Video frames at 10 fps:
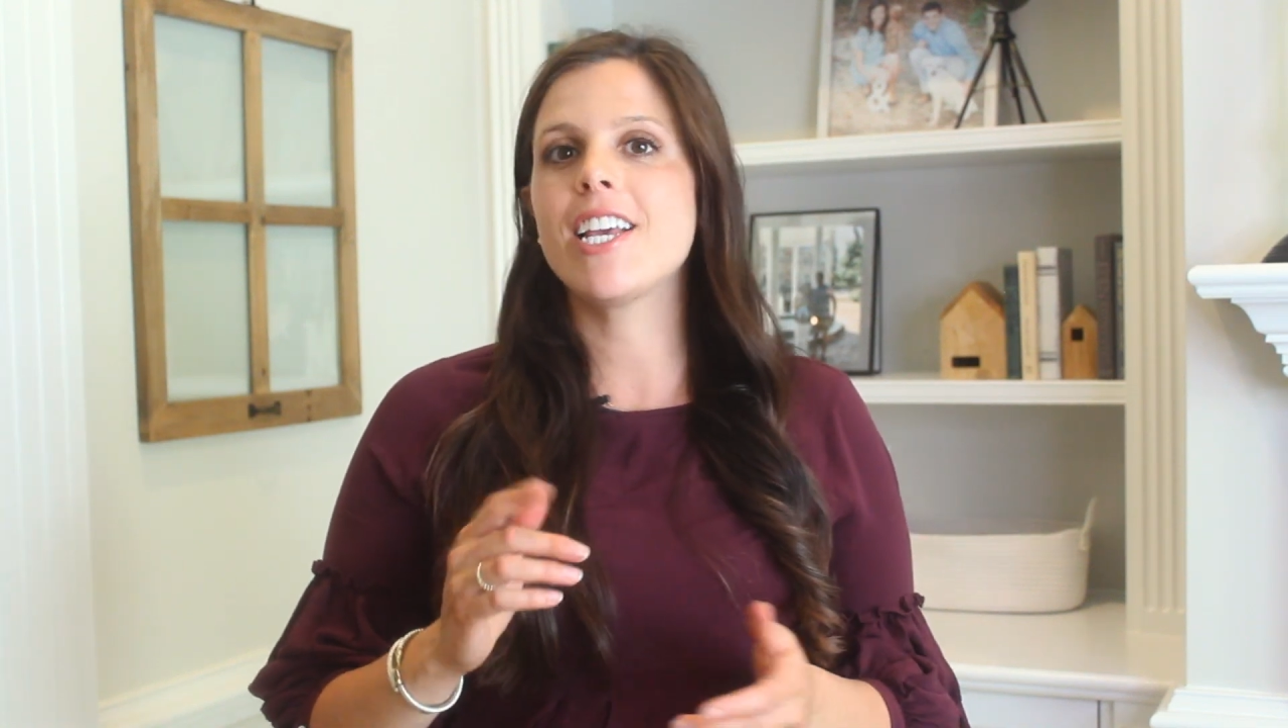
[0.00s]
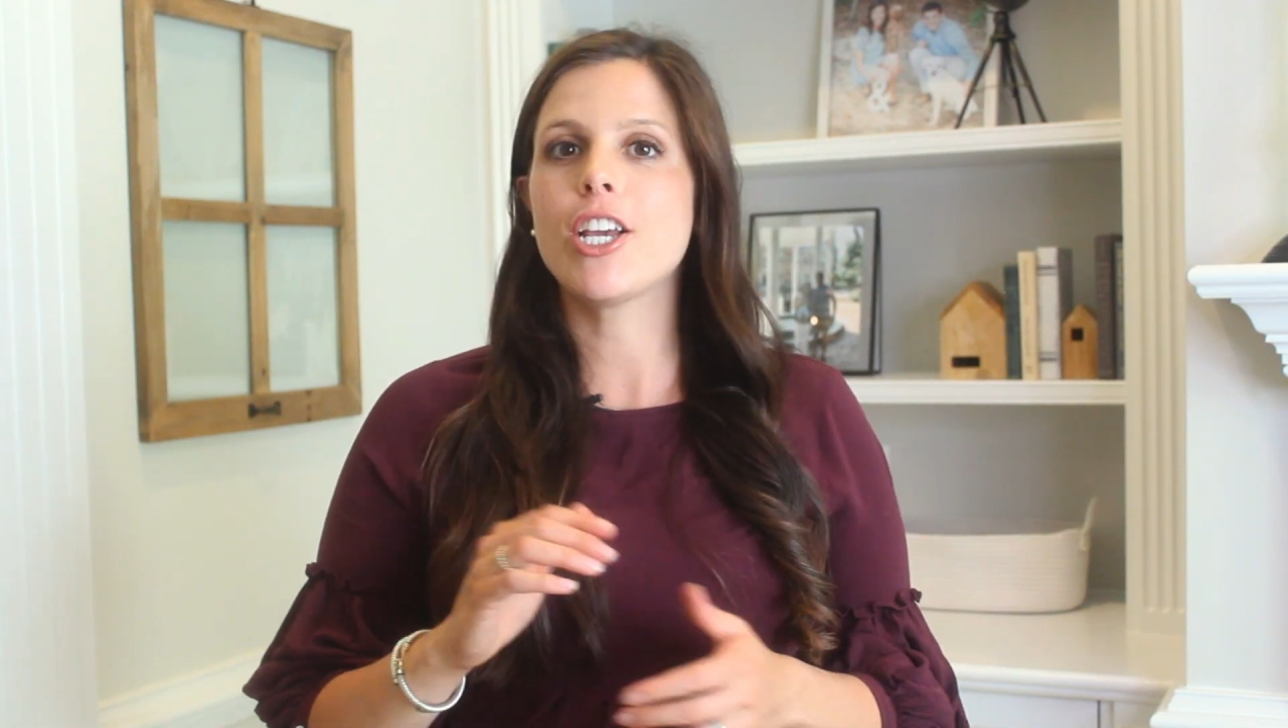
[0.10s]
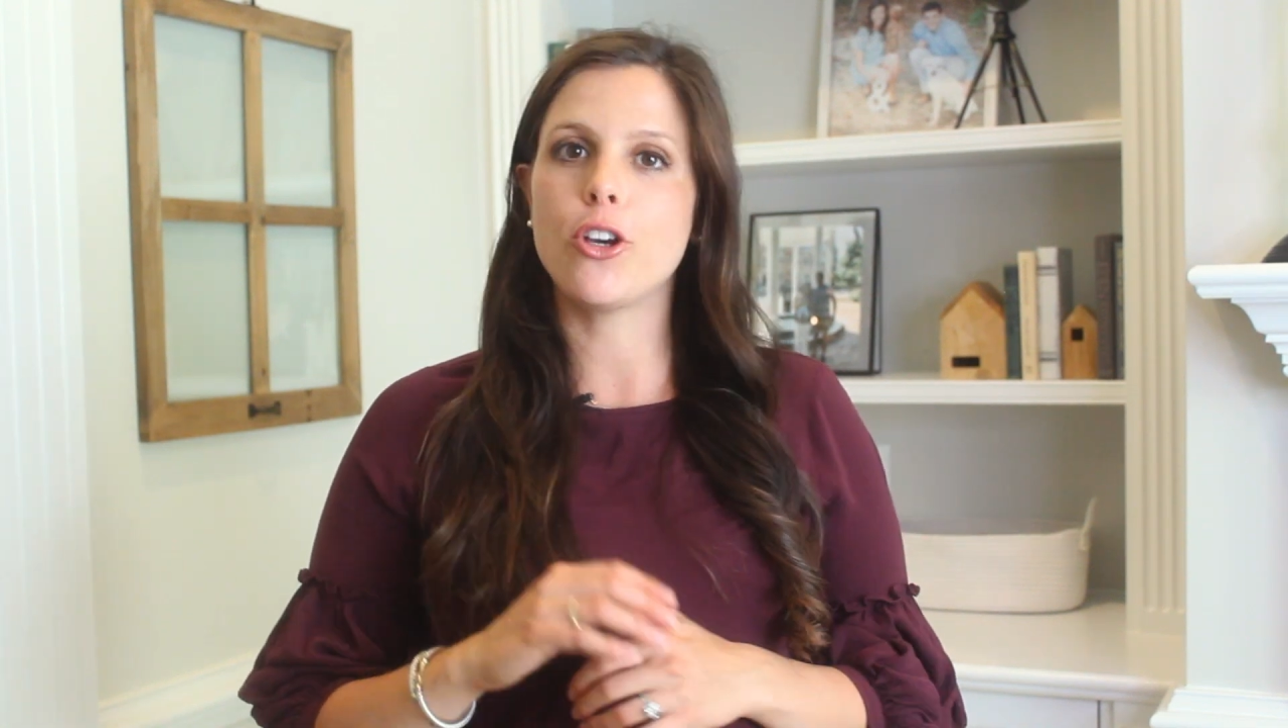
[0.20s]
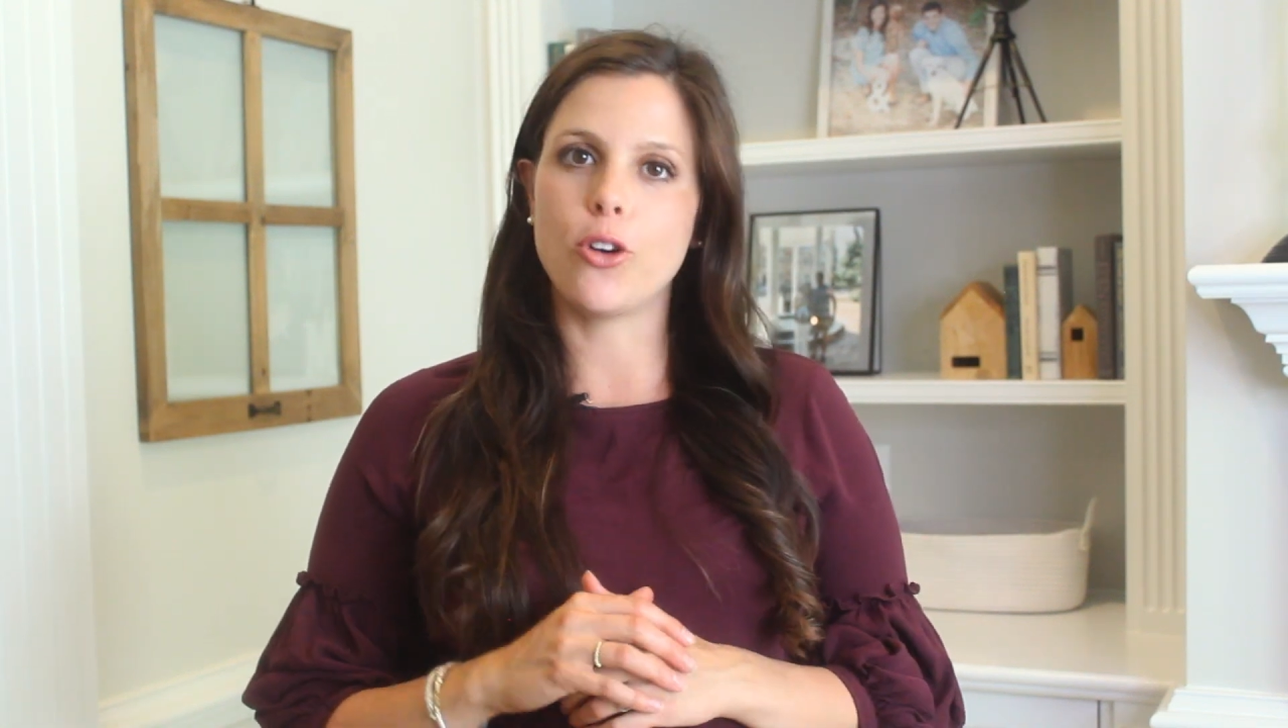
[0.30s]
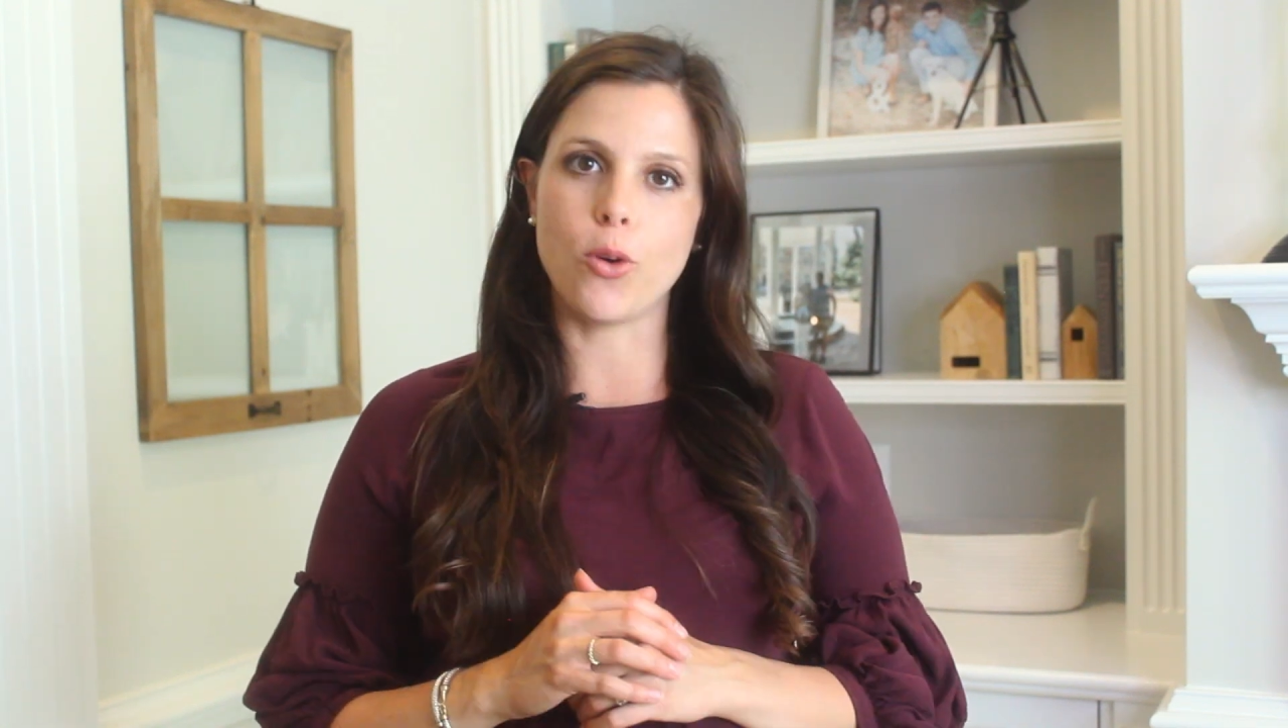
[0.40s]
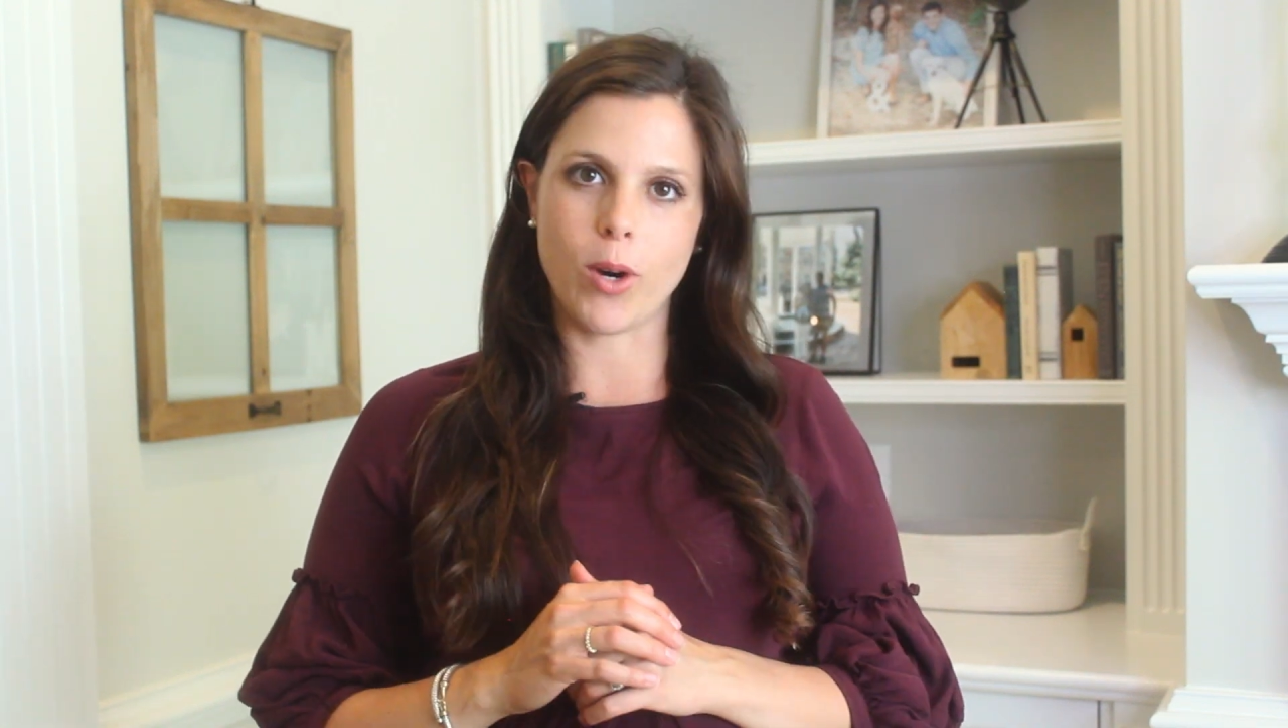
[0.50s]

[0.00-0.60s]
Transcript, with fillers: in Google